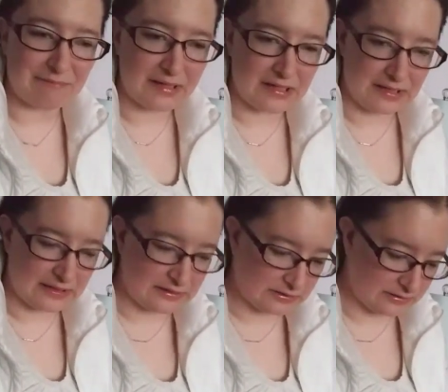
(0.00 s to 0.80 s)
but
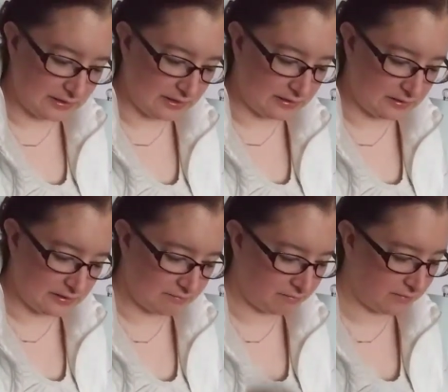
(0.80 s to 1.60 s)
I do think
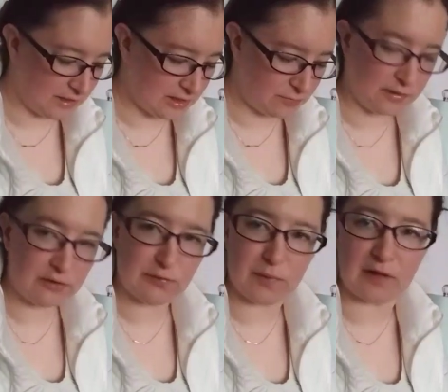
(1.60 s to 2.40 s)
these
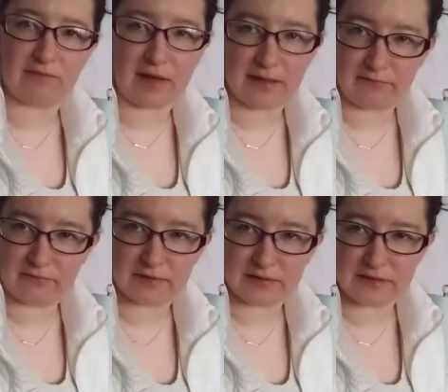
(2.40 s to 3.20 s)
boots will work fine
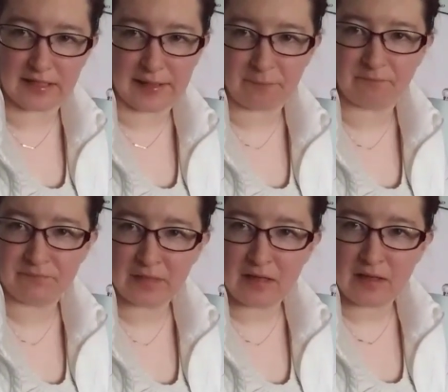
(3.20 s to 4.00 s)
for today.
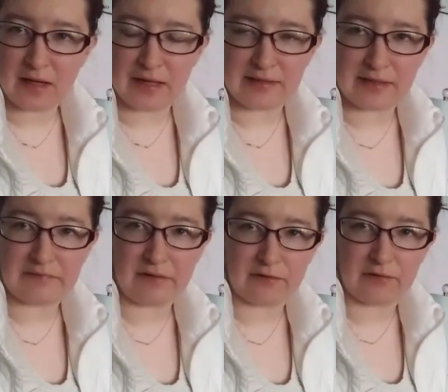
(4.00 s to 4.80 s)
I think
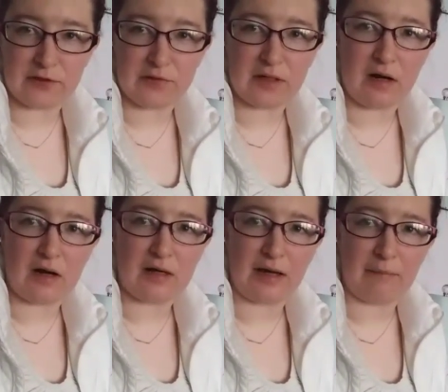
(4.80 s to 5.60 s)
if I were going to a
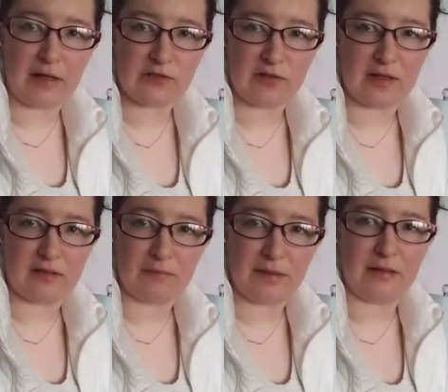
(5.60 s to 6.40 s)
con, I might try a
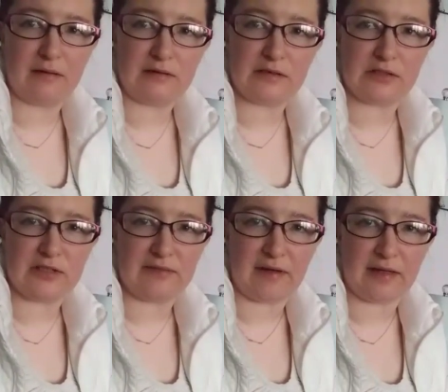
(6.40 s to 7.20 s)
little bit to
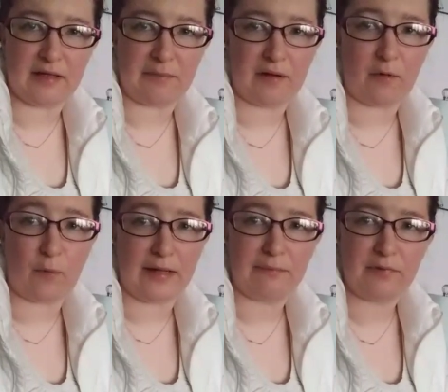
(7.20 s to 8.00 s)
see if I could get a pair of
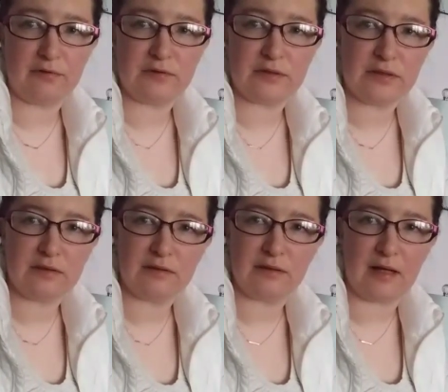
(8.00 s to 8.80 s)
white boots.
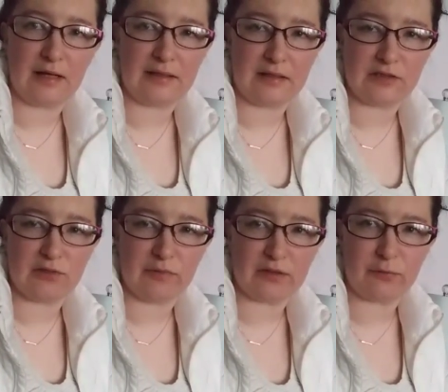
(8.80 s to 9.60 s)
I think she
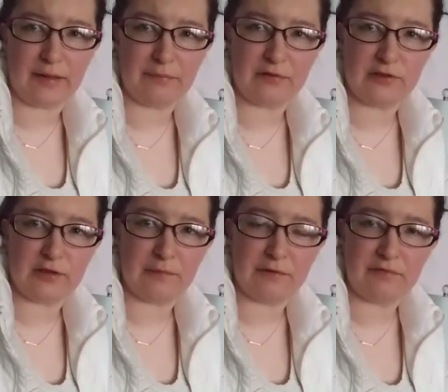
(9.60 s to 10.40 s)
wears white boots in
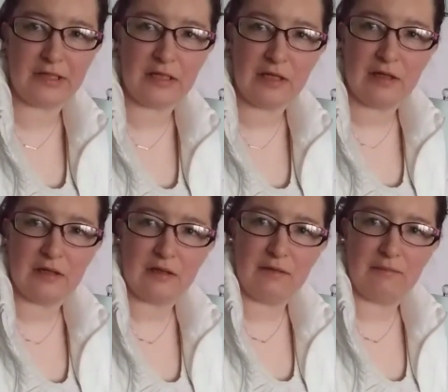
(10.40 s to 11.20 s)
the movie.
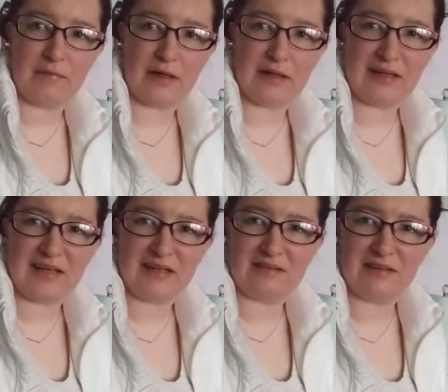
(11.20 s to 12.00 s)
But
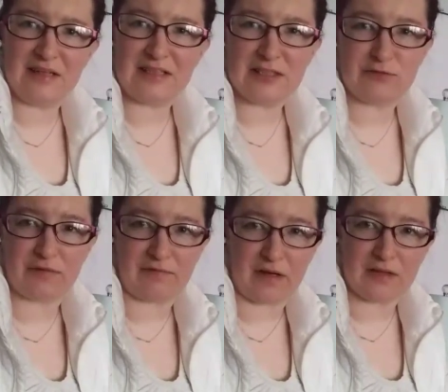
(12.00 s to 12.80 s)
again, it's just for
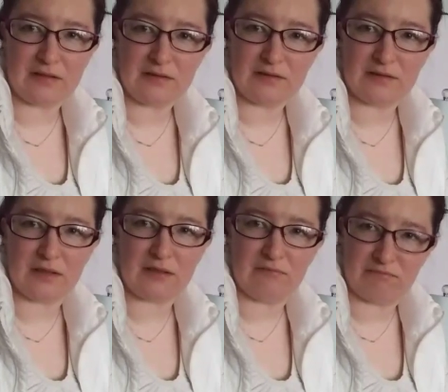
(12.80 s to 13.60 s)
fun,
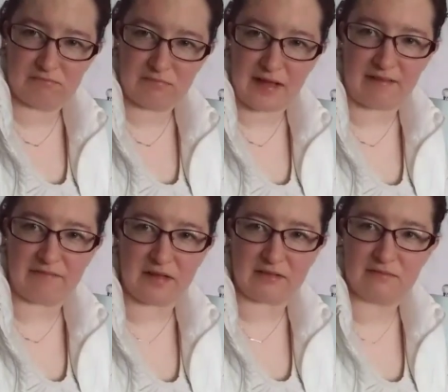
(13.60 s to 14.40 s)
so have
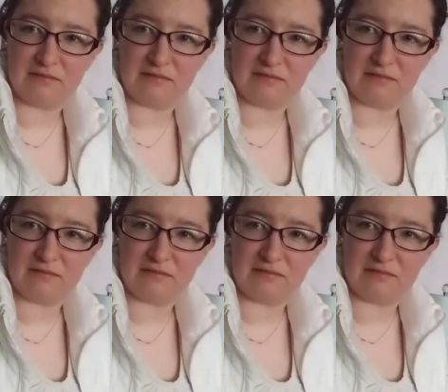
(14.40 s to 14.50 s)
fun.